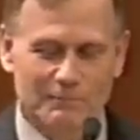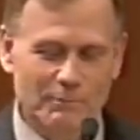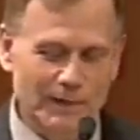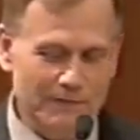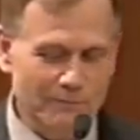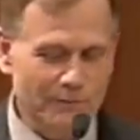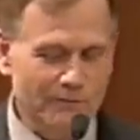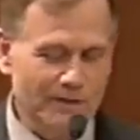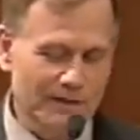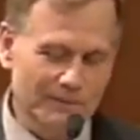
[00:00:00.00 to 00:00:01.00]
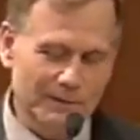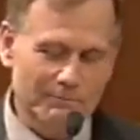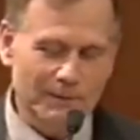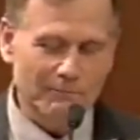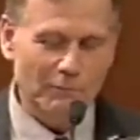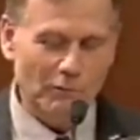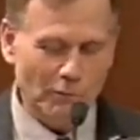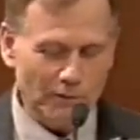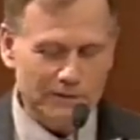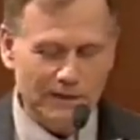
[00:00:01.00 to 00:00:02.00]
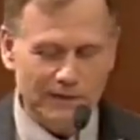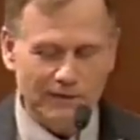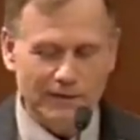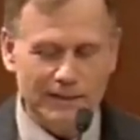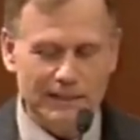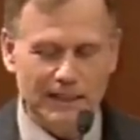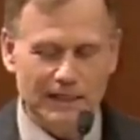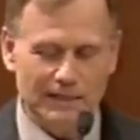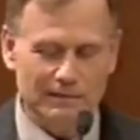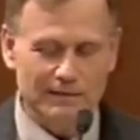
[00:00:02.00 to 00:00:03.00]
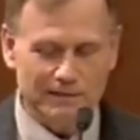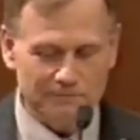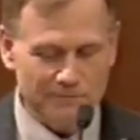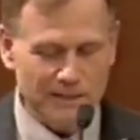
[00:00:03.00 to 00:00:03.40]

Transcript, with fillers: But with a little bit more work done on it and uh,